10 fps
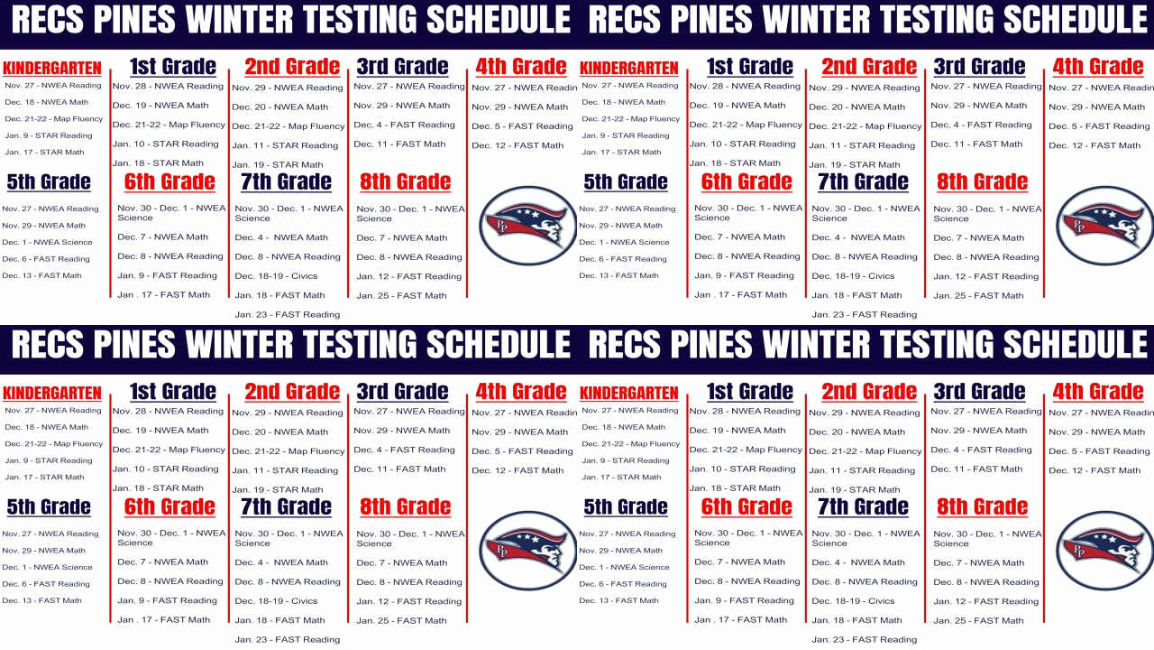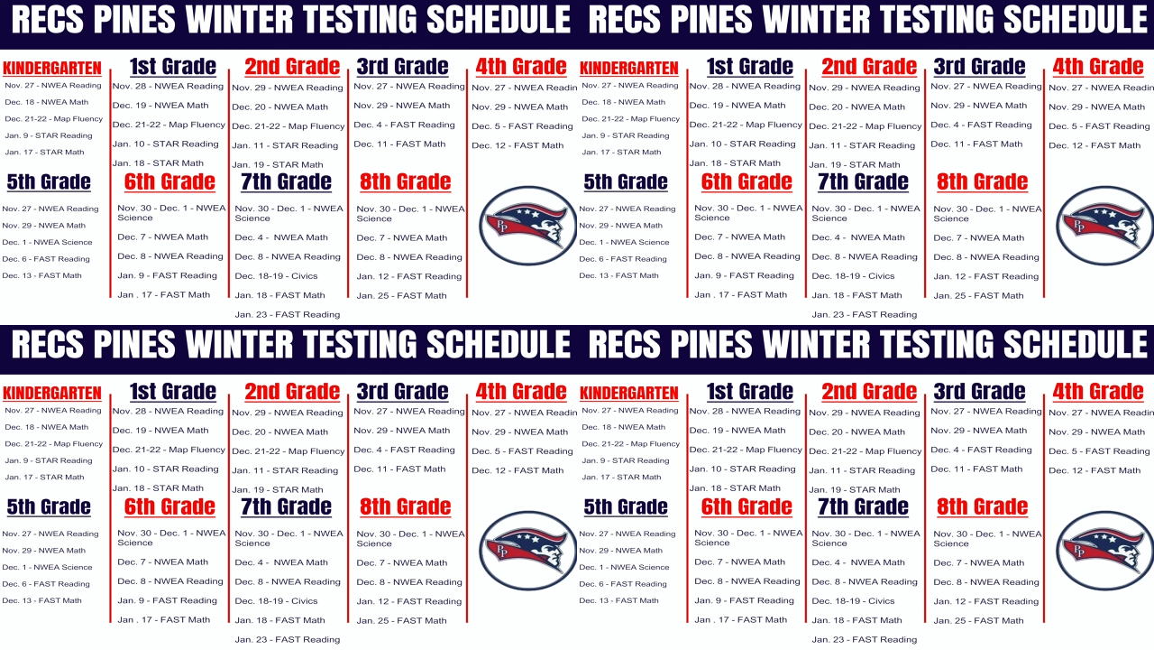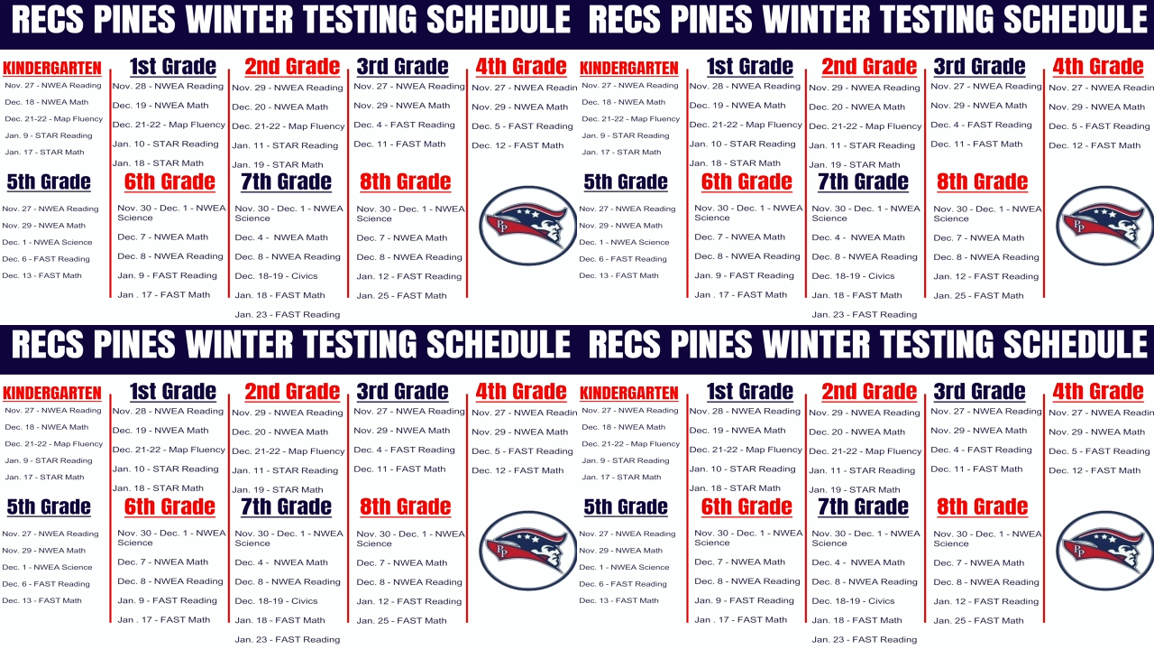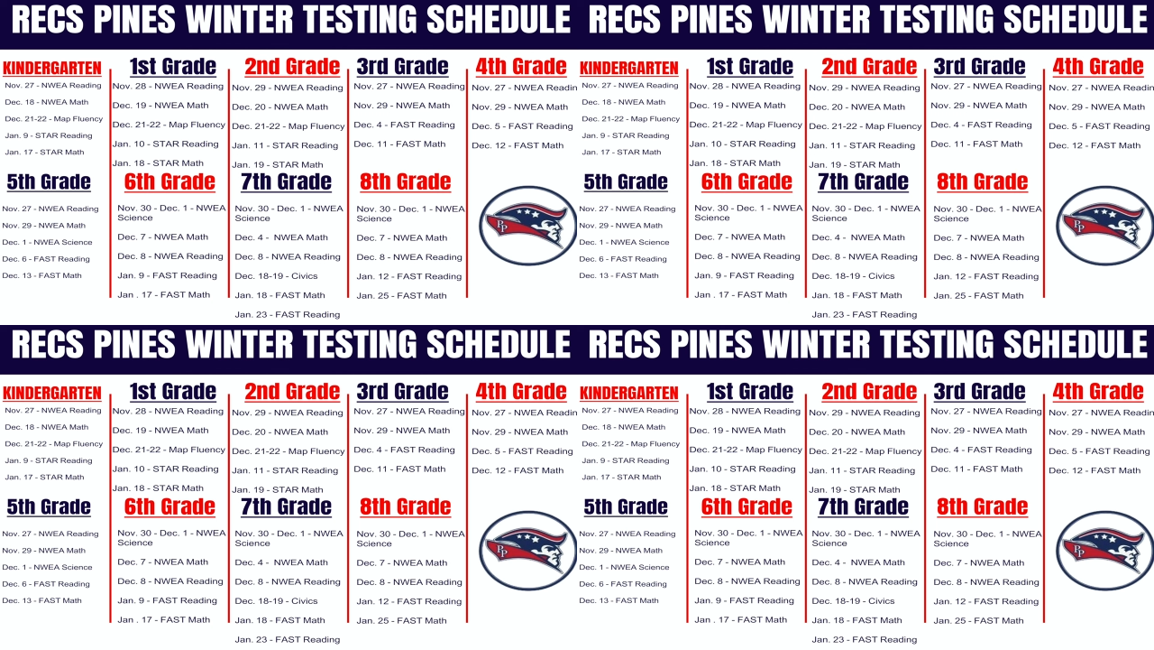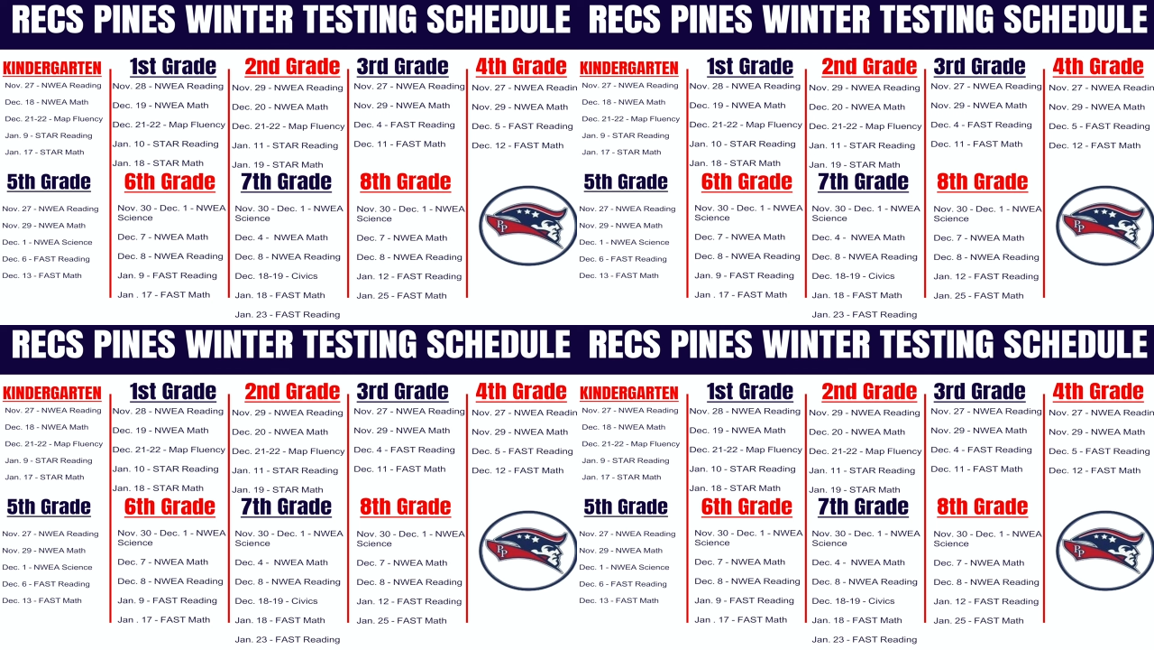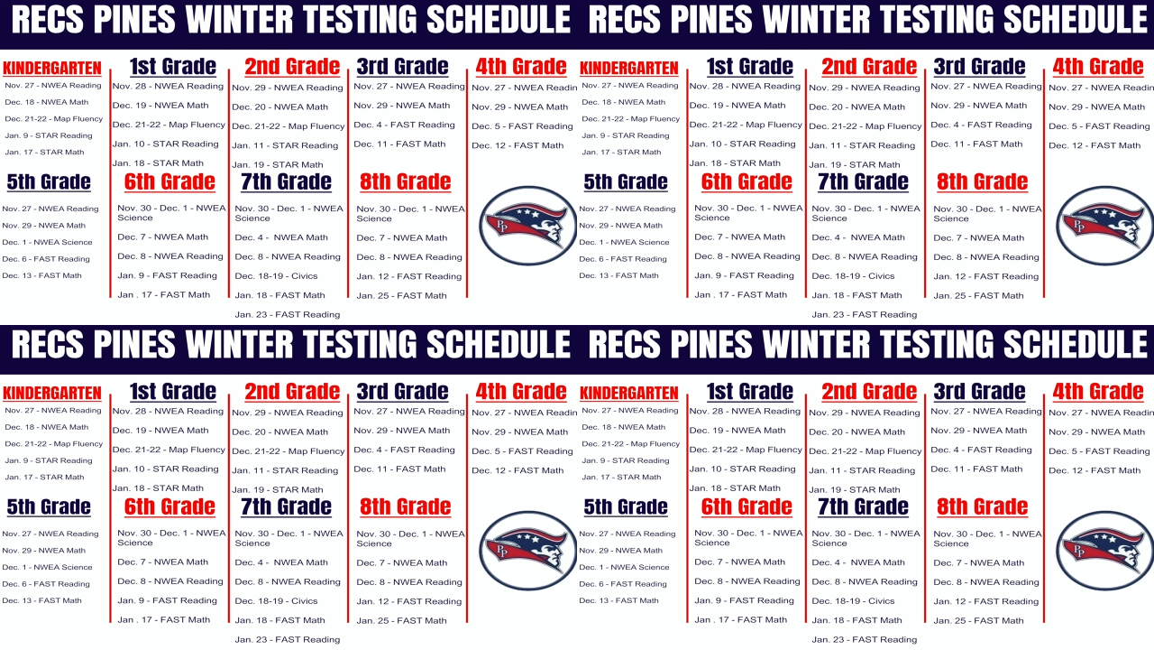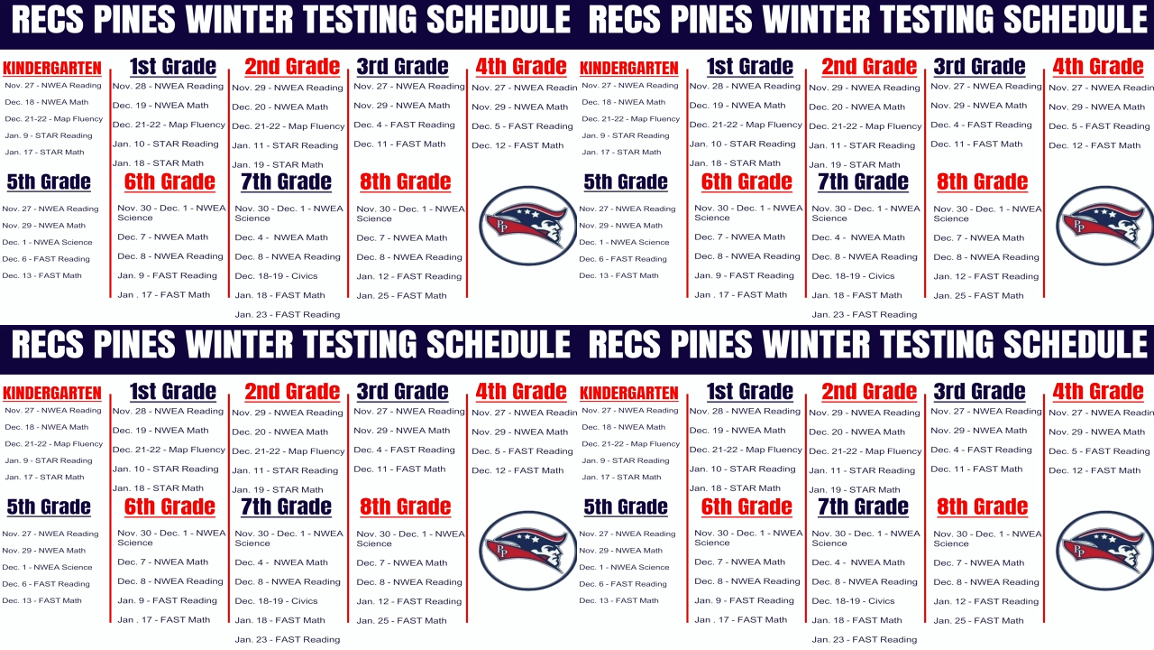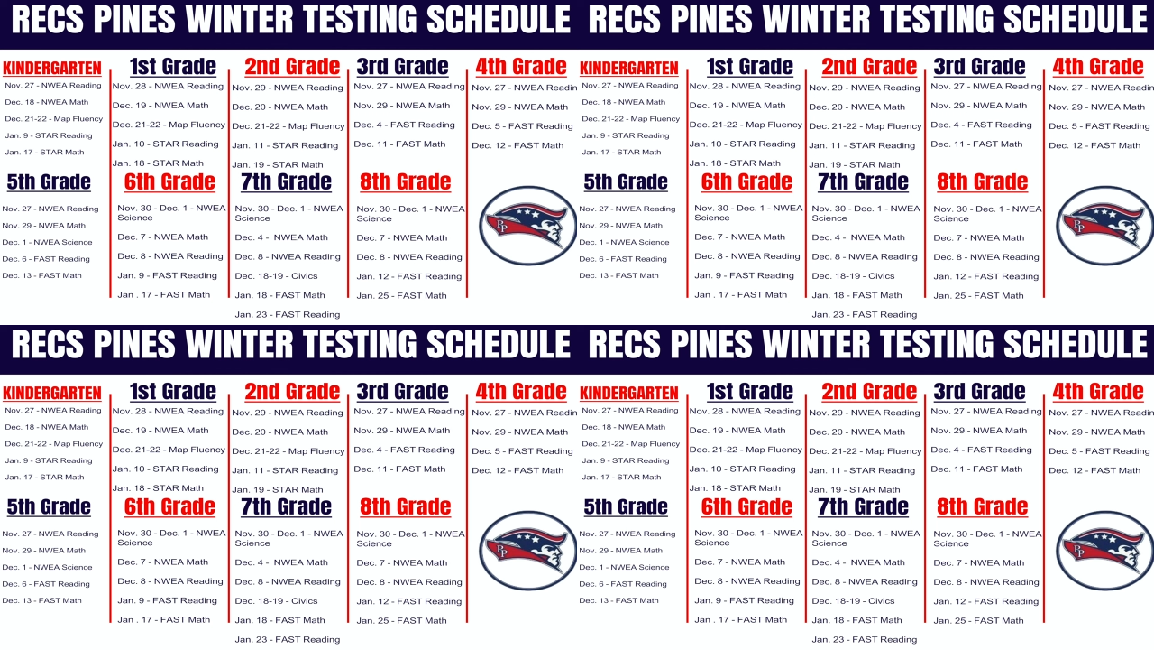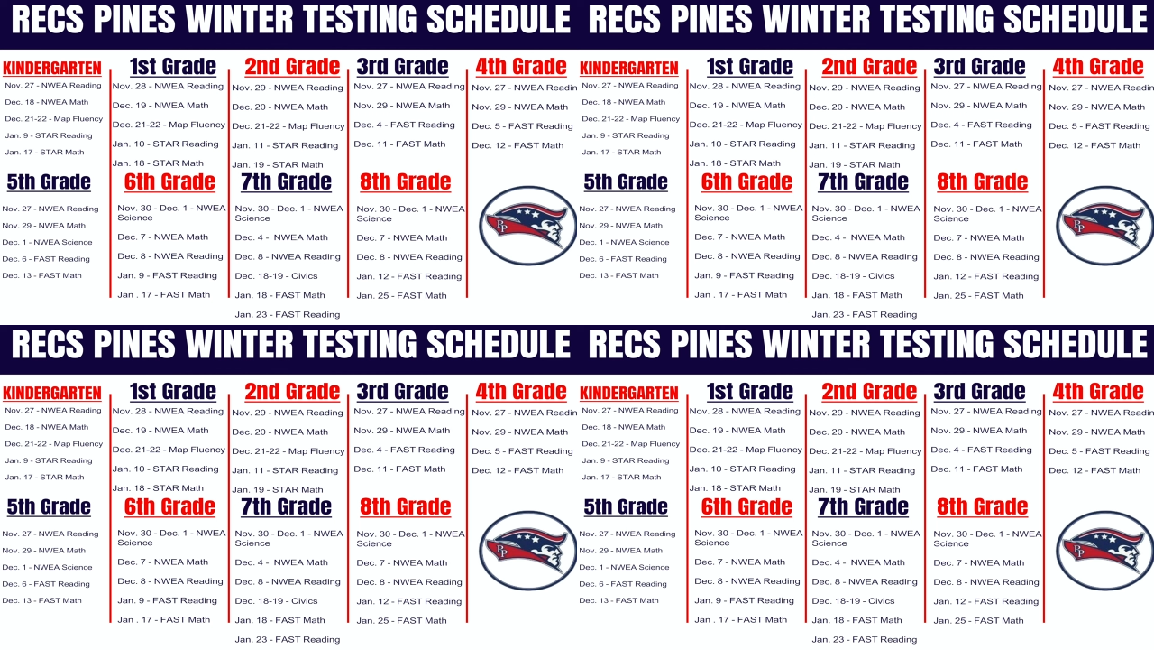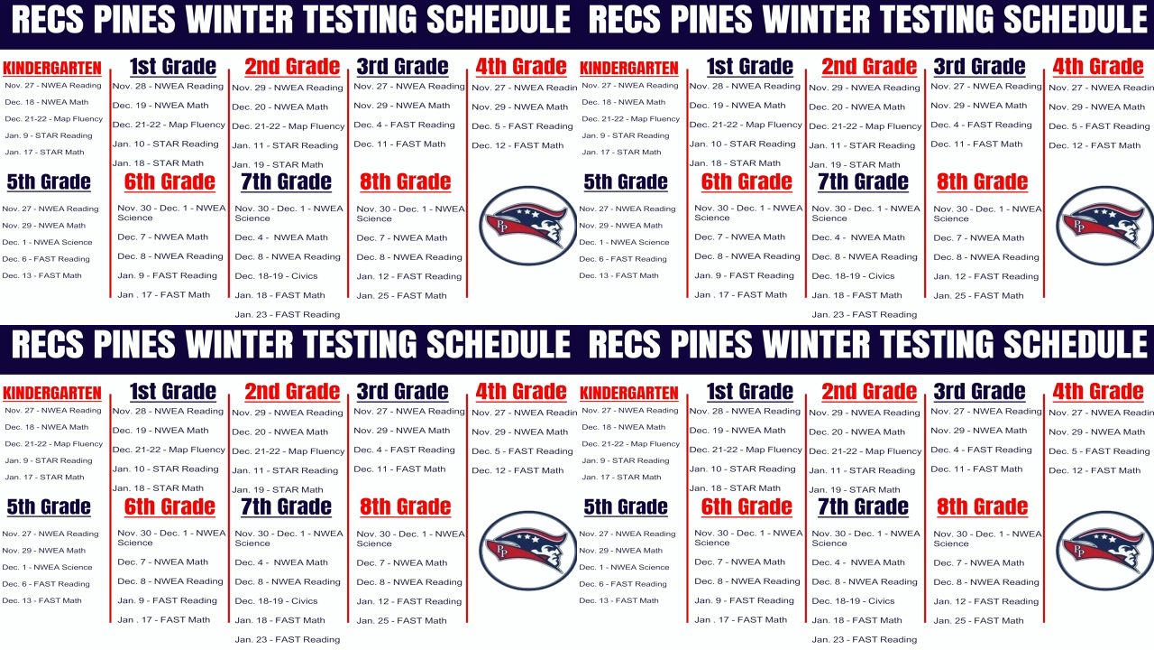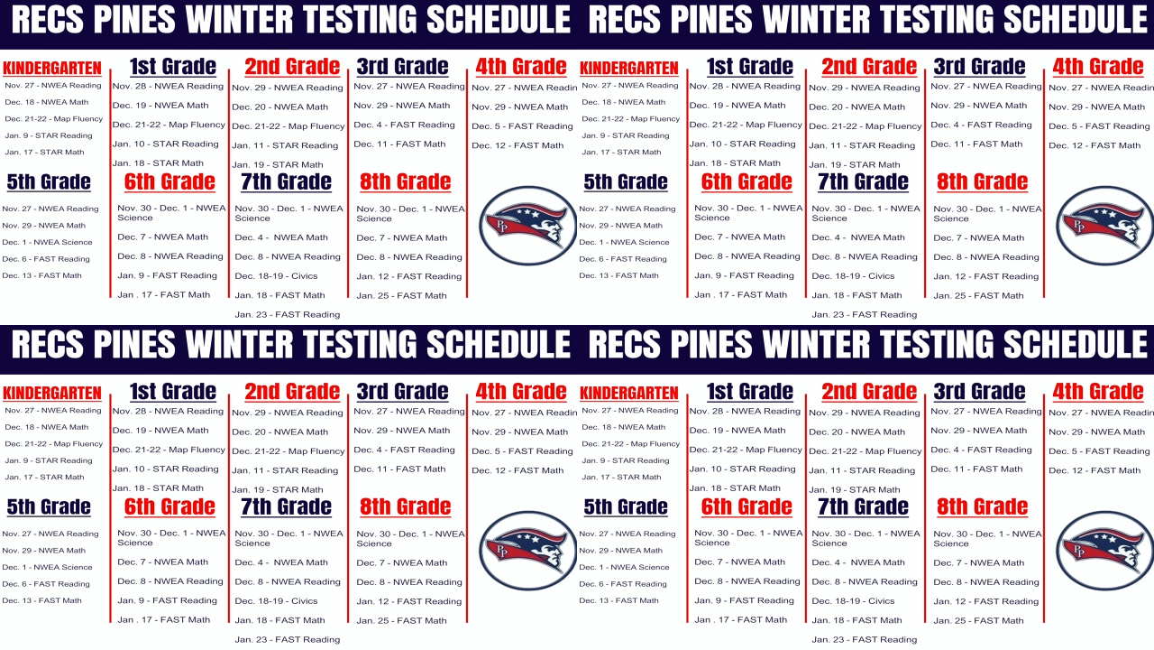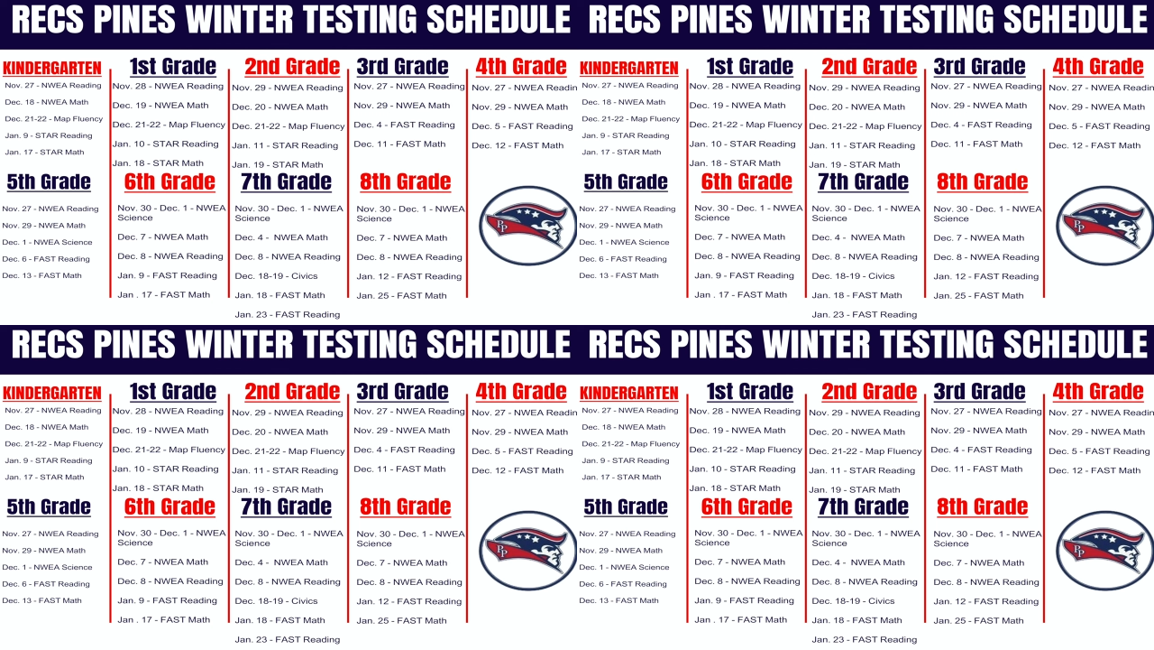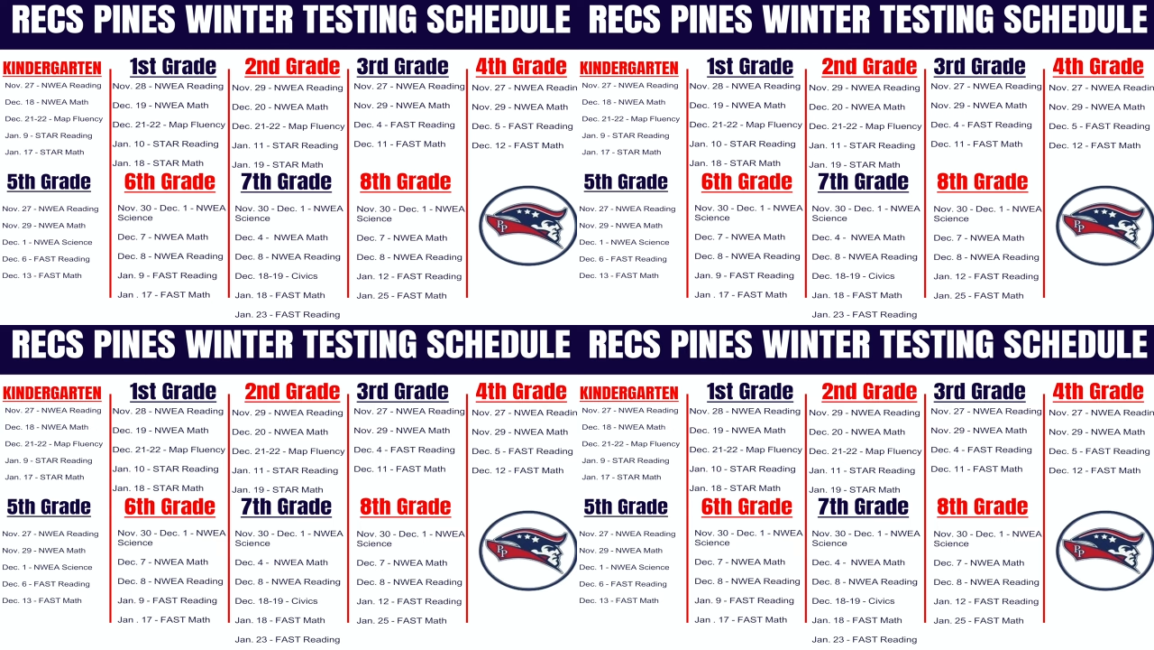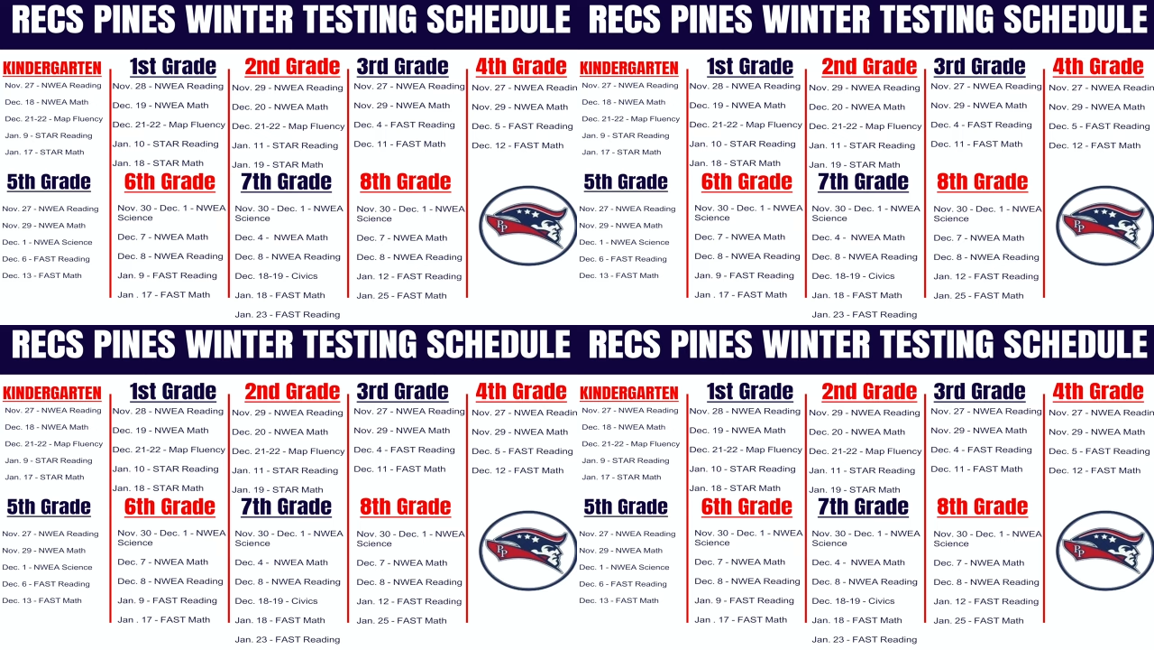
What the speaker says: Nobody's mouth can be seen.